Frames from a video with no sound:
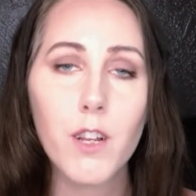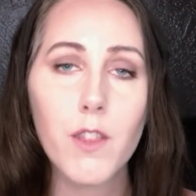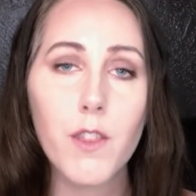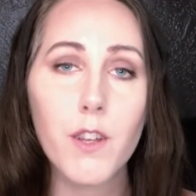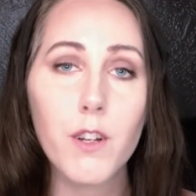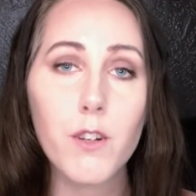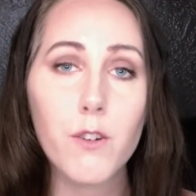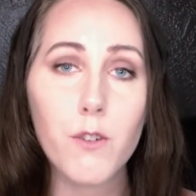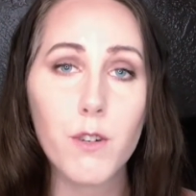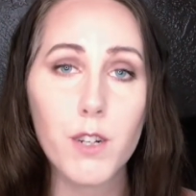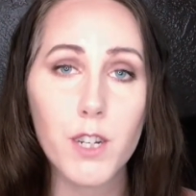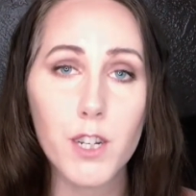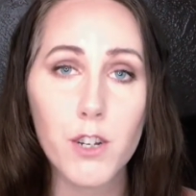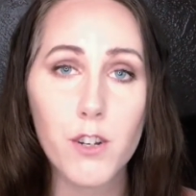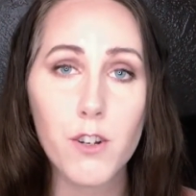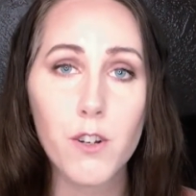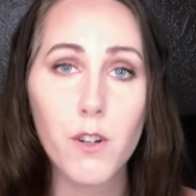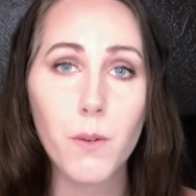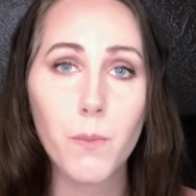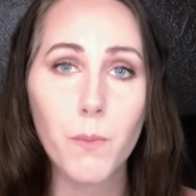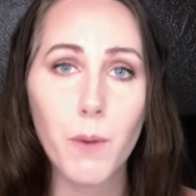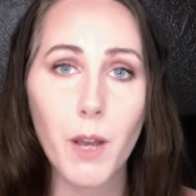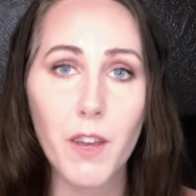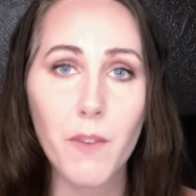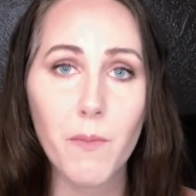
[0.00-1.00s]
the
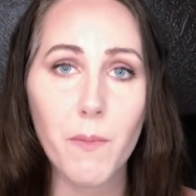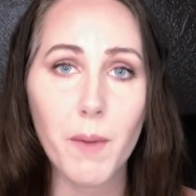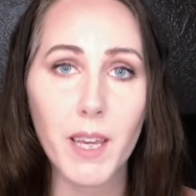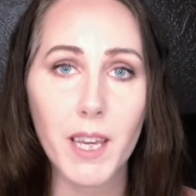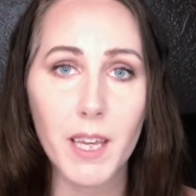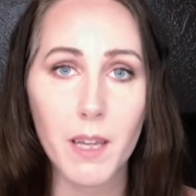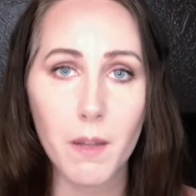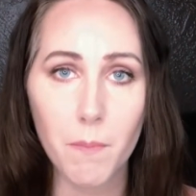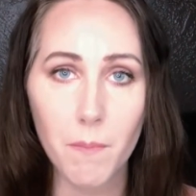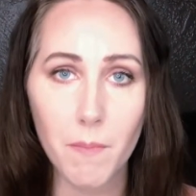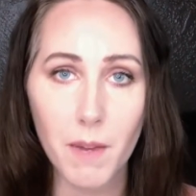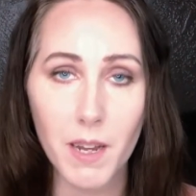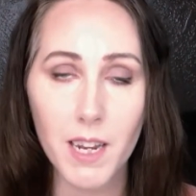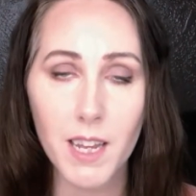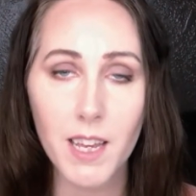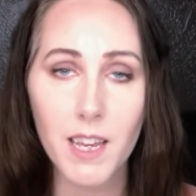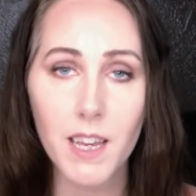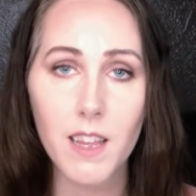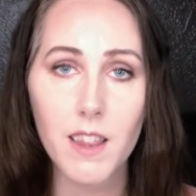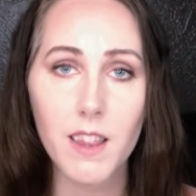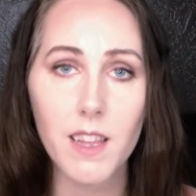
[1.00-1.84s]
traditional way of making money.